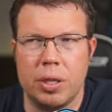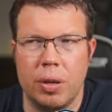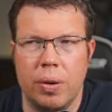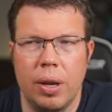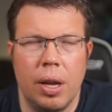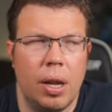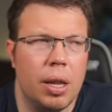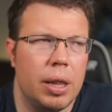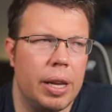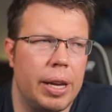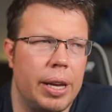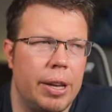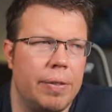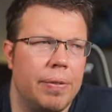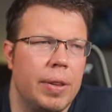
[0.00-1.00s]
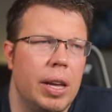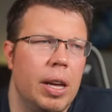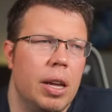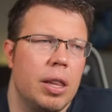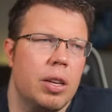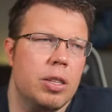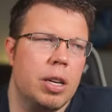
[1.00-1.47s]
So Leia,
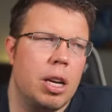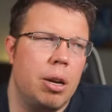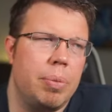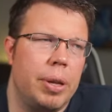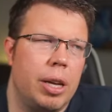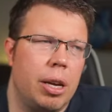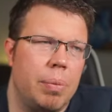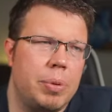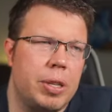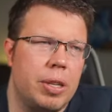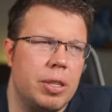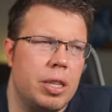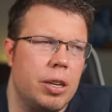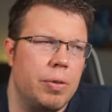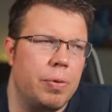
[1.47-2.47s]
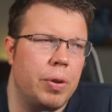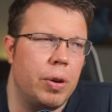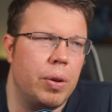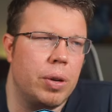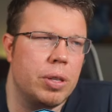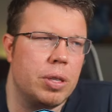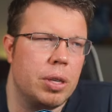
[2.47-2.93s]
there's a couple options here,
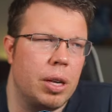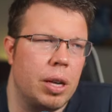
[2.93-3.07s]
folks.